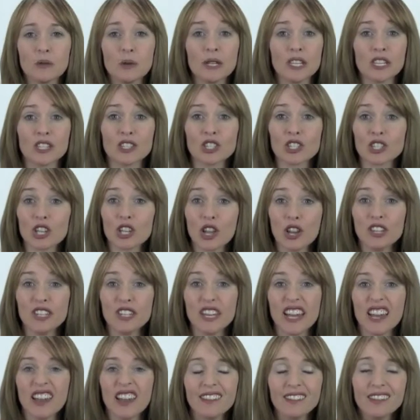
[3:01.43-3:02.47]
that we can slow
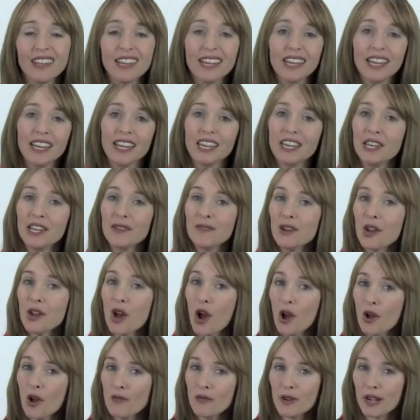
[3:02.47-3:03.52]
down and even
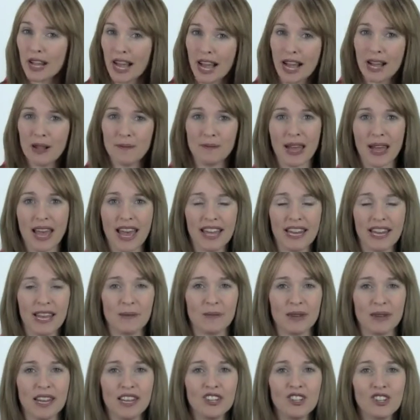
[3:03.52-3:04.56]
overcome
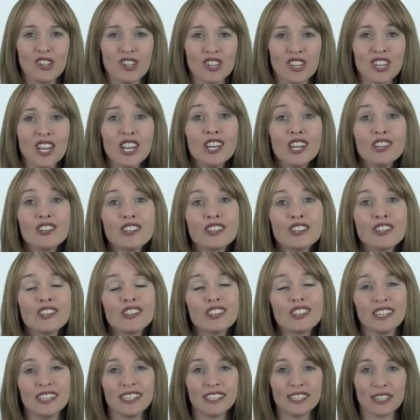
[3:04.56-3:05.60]
adaptation to the
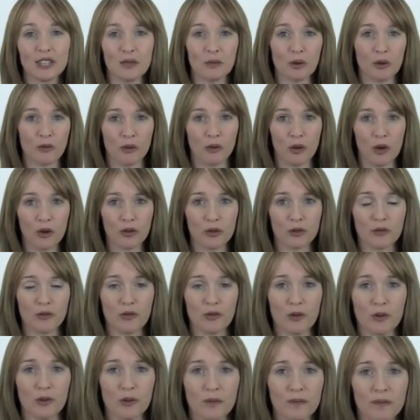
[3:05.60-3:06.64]
things that we've longed
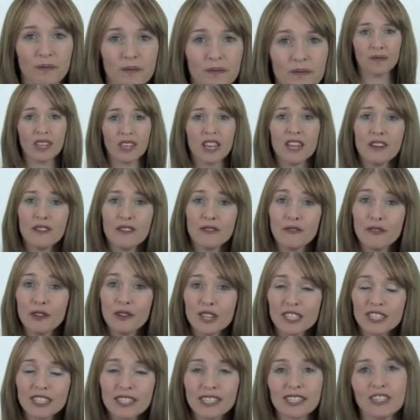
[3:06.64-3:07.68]
for.
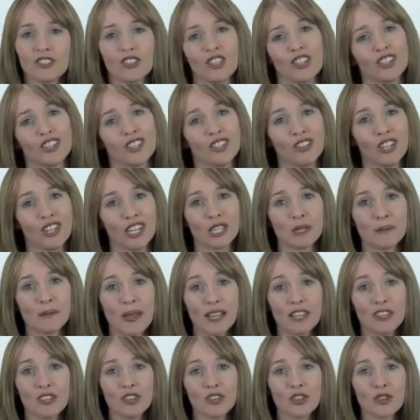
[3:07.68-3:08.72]
Firstly, she suggests
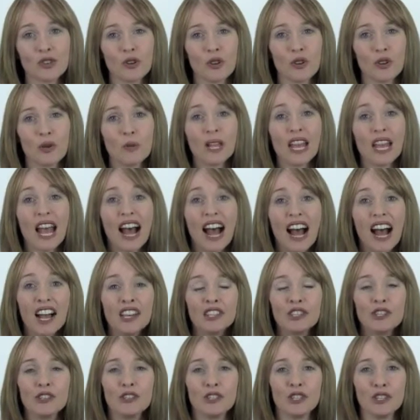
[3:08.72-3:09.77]
making sure that we are
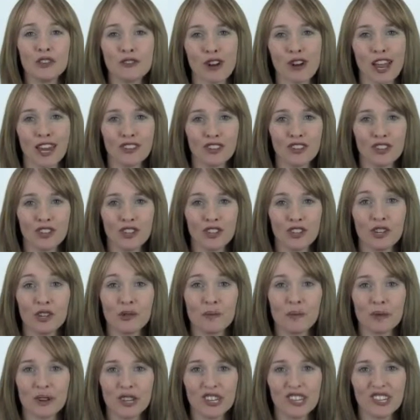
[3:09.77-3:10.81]
using gratitude and
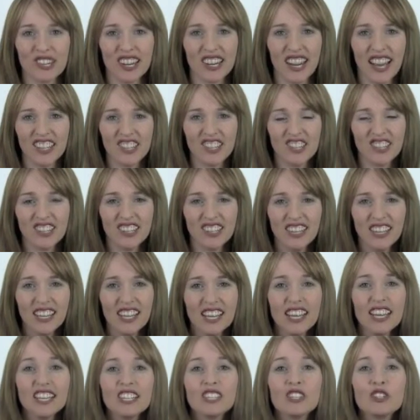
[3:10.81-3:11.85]
appreciation
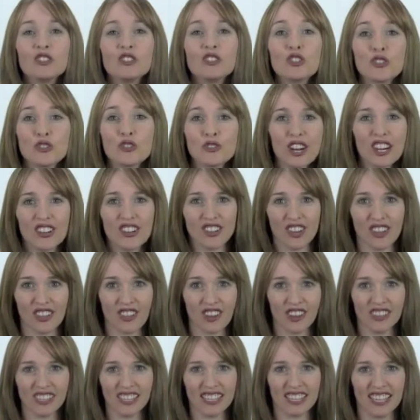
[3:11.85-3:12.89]
to treasure
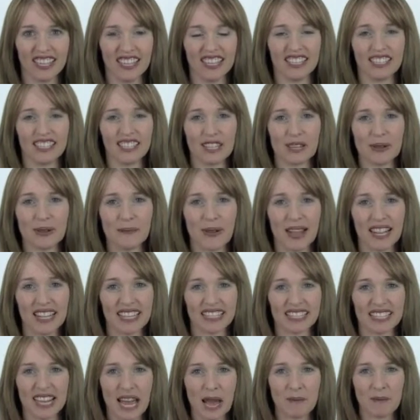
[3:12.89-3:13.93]
those things that
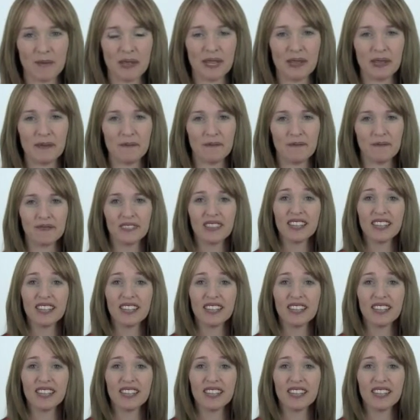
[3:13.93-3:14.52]
make us happy.